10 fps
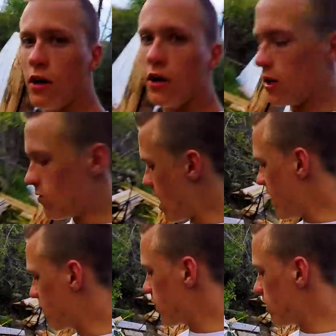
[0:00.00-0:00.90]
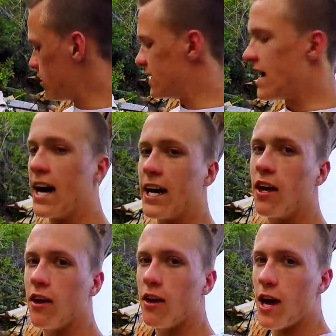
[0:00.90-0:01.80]
halfway on the deck,
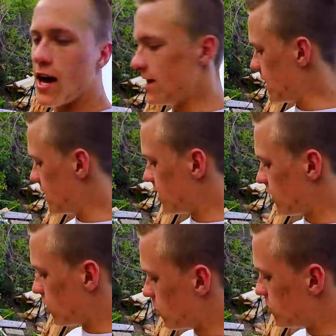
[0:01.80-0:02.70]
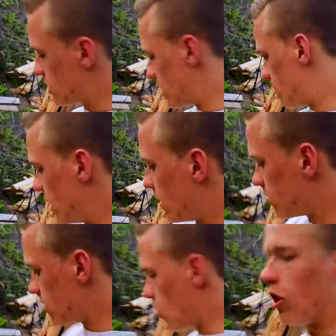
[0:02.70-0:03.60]
and then the load's going to be
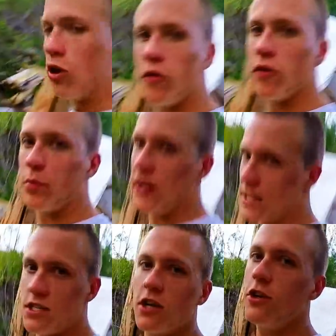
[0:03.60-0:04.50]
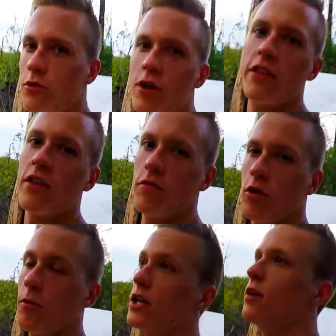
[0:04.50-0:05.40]
all over the place. That's going to do nothing
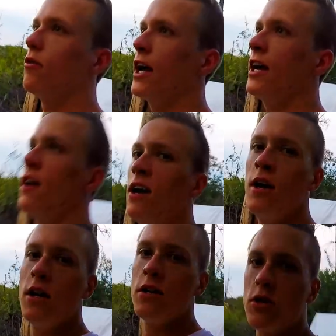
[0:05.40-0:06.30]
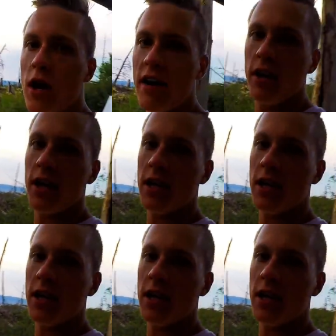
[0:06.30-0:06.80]
for me, right? So have it